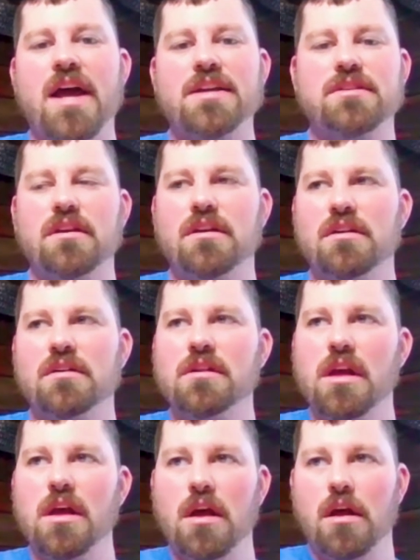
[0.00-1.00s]
The
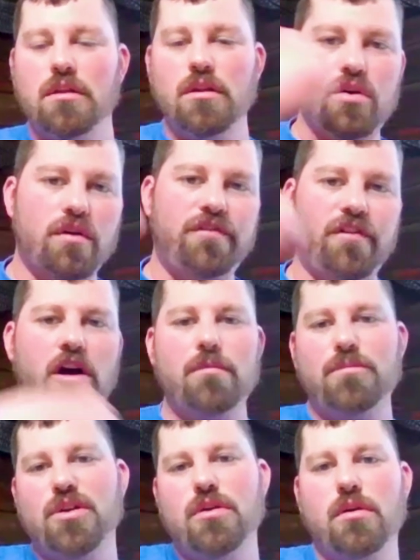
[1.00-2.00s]
local farm
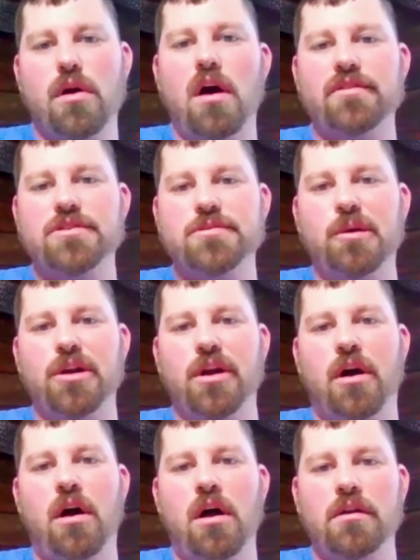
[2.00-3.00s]
bureau office put it
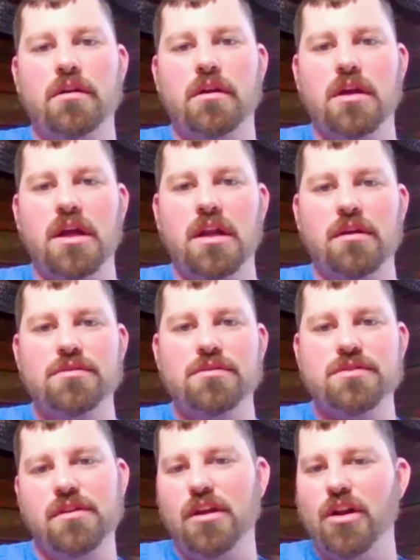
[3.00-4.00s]
on, and it
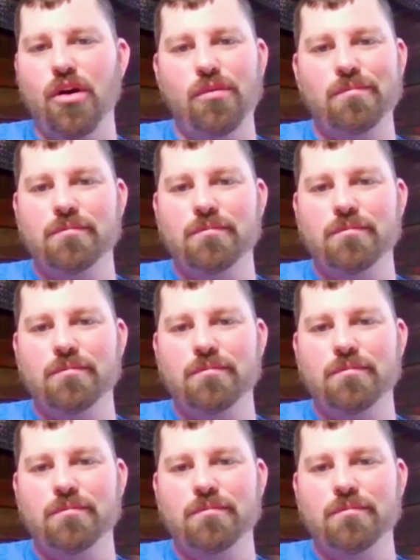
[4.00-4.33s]
was, I